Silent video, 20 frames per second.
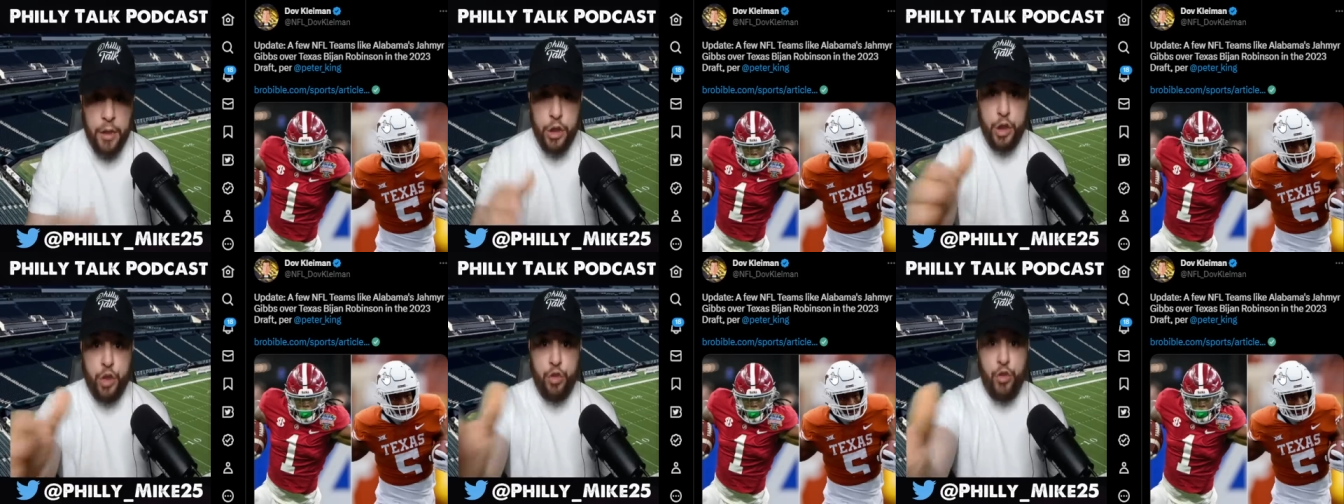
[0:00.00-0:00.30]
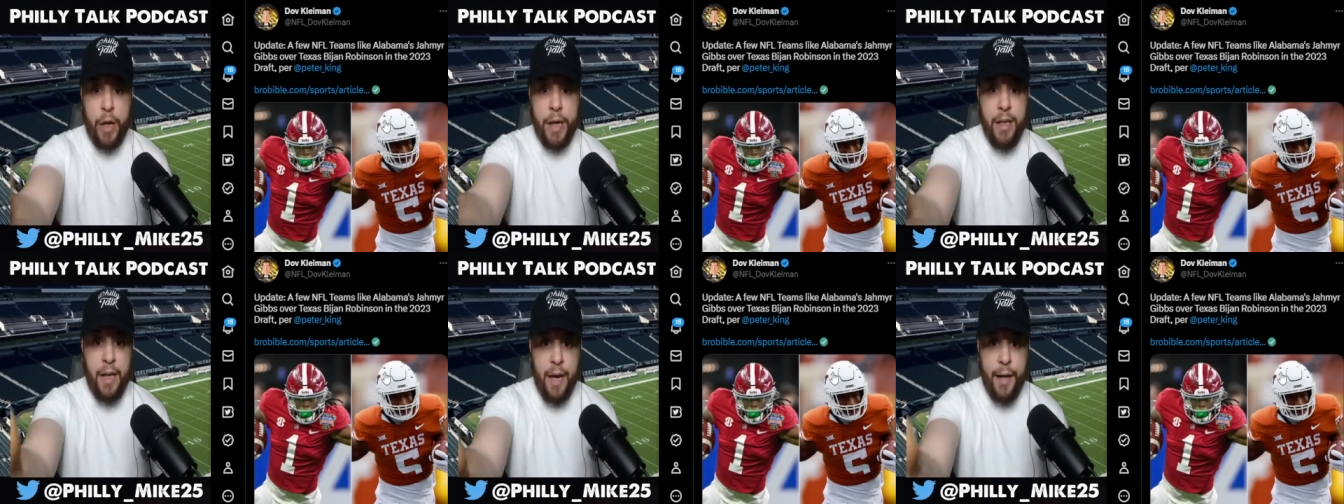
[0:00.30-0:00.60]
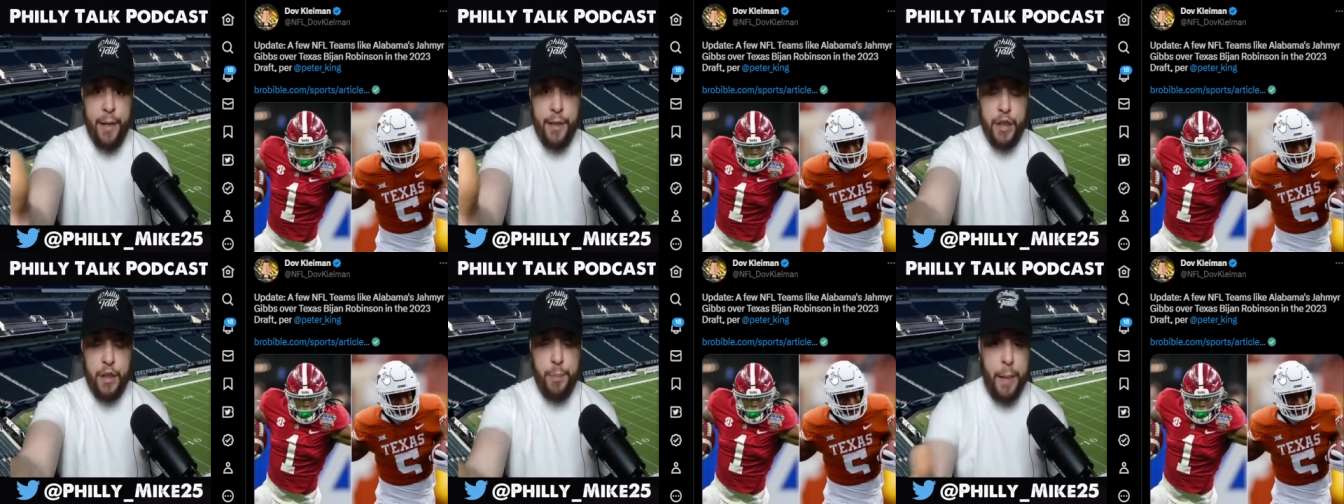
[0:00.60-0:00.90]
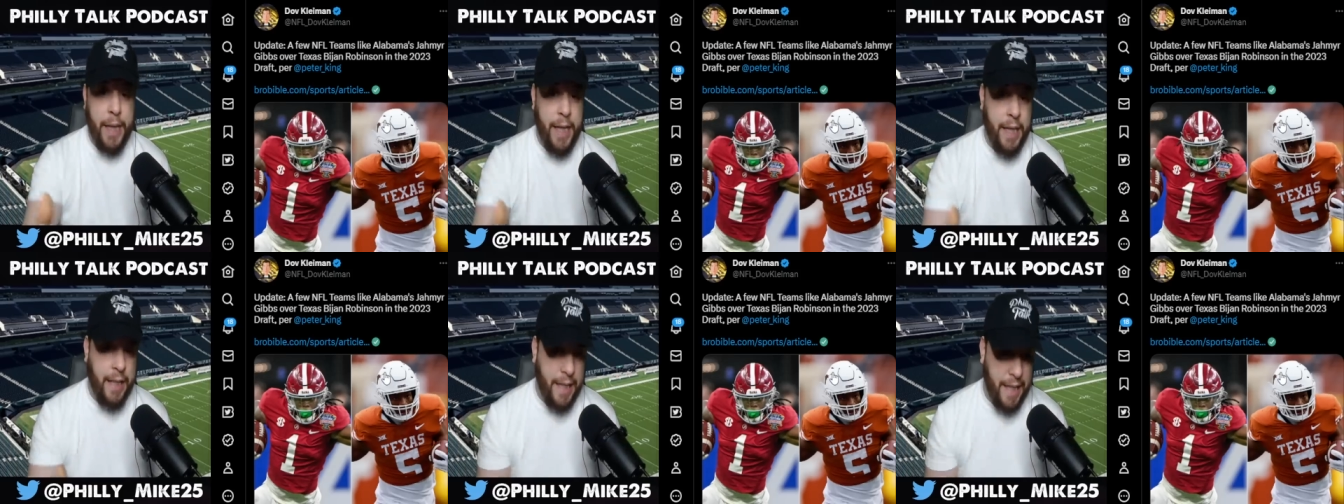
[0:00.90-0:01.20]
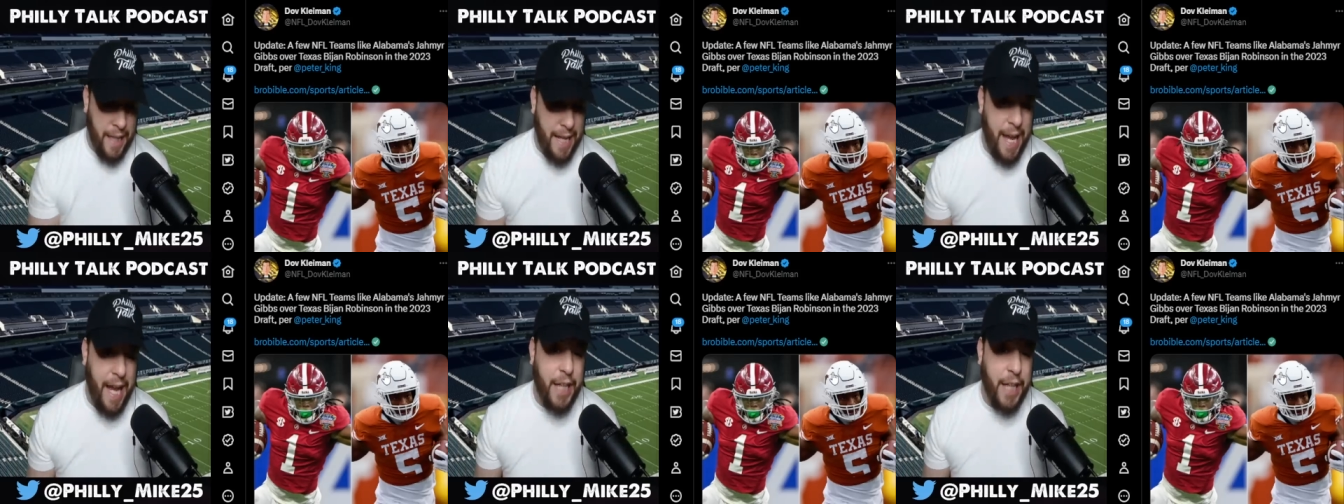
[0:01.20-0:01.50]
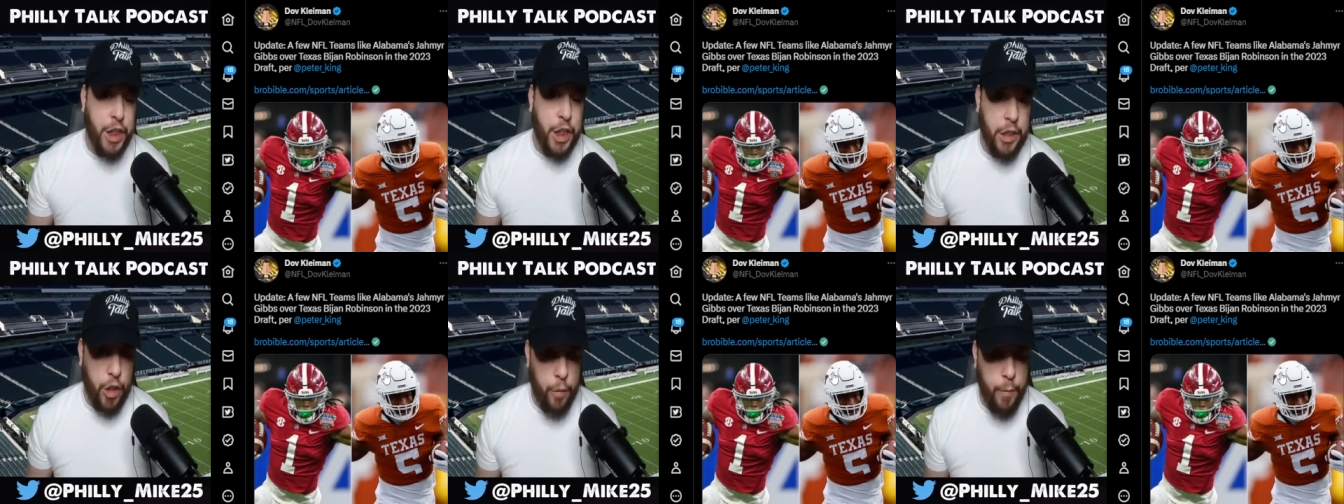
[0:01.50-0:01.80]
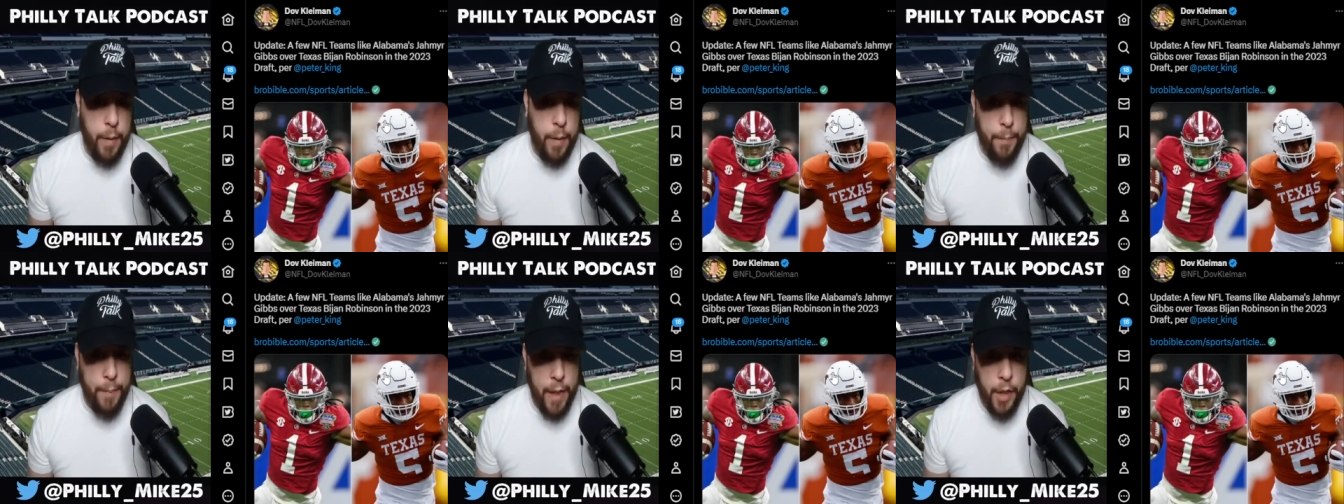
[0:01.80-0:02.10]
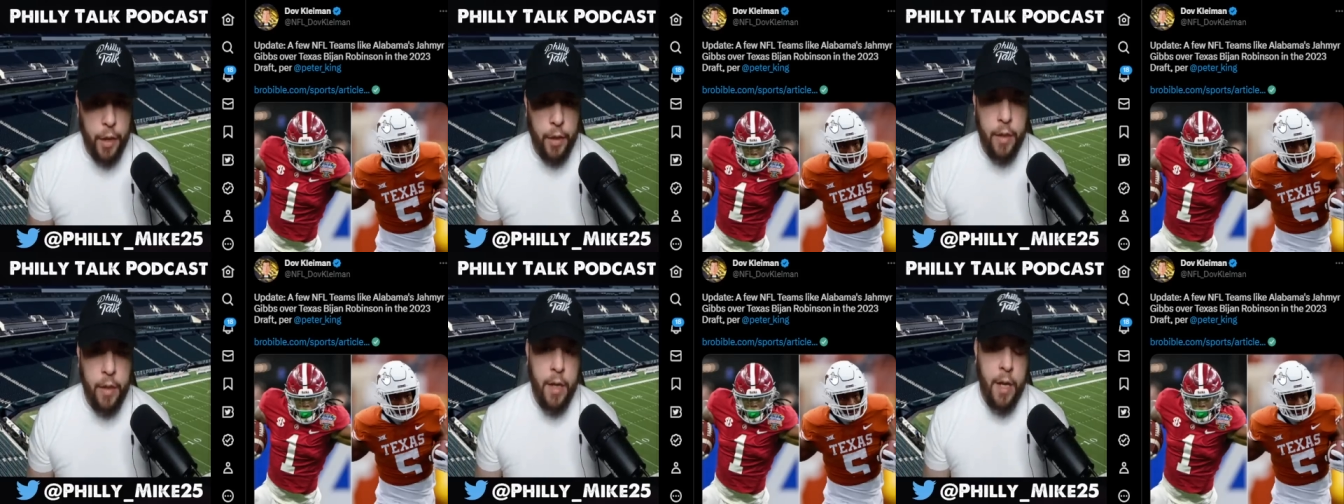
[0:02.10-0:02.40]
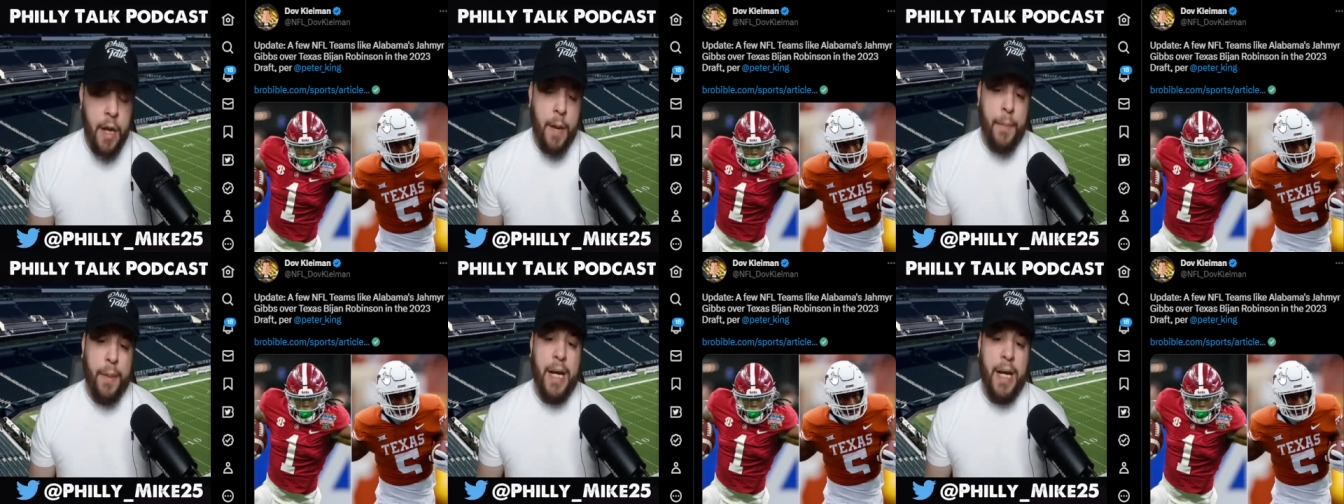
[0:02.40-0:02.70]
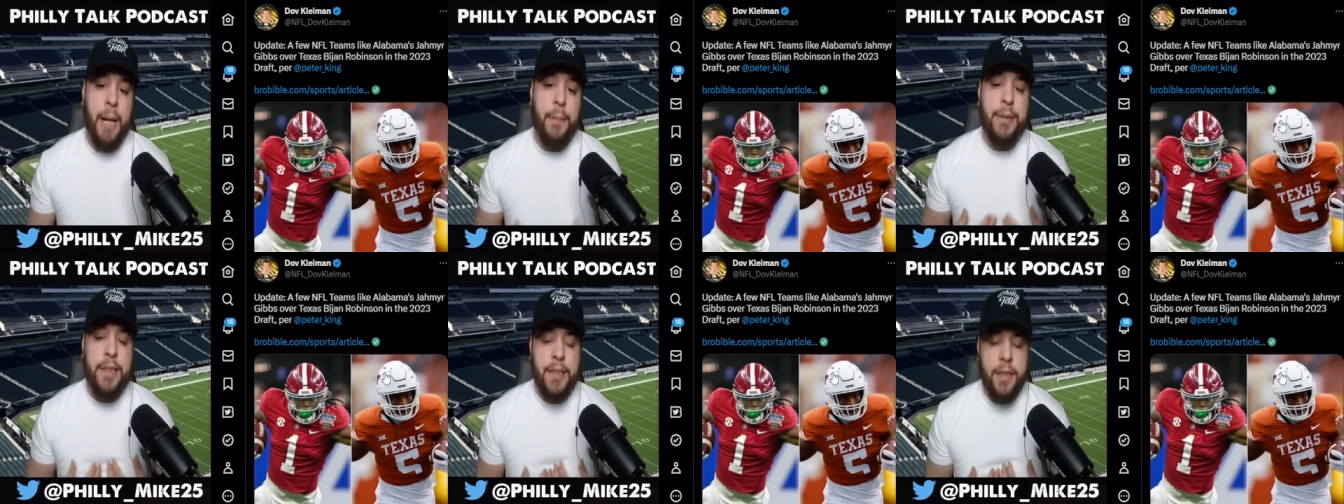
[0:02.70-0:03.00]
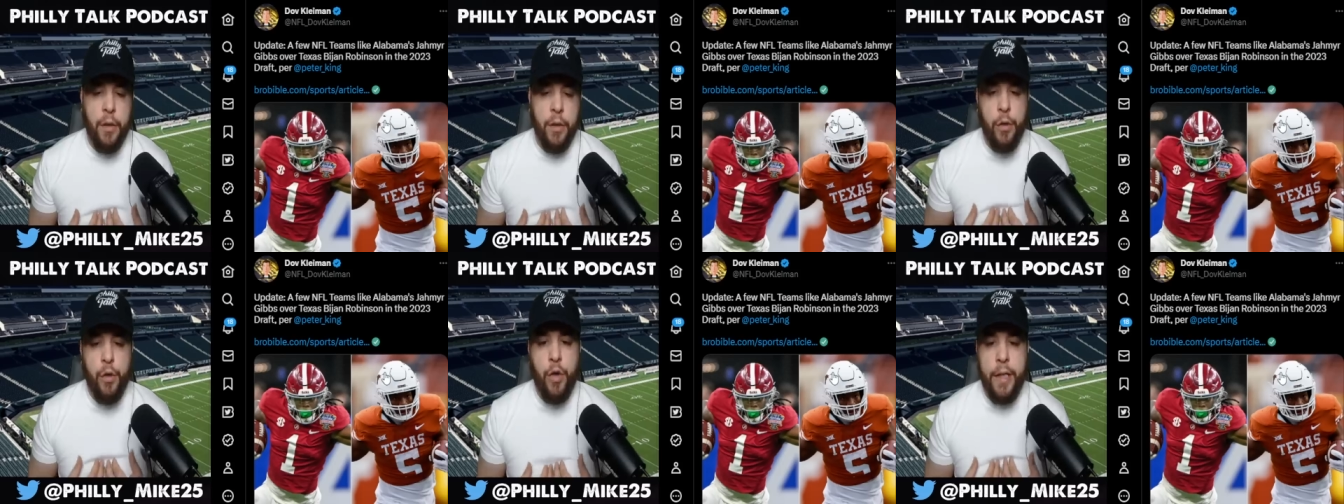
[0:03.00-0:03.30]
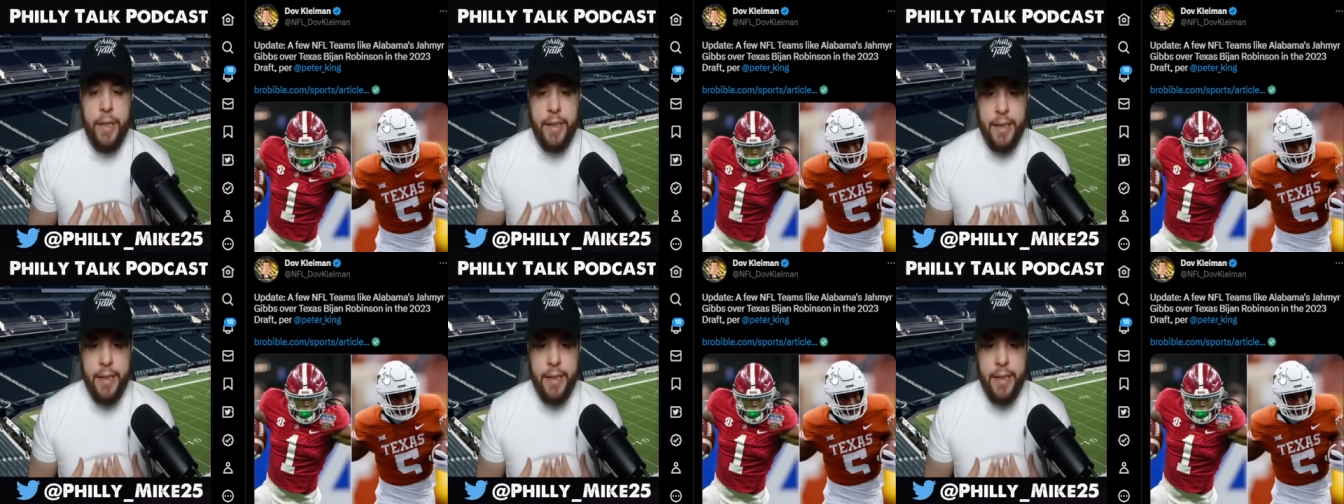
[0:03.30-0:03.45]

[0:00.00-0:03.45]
straight line speed, can catch a little bit better. But I'm still going to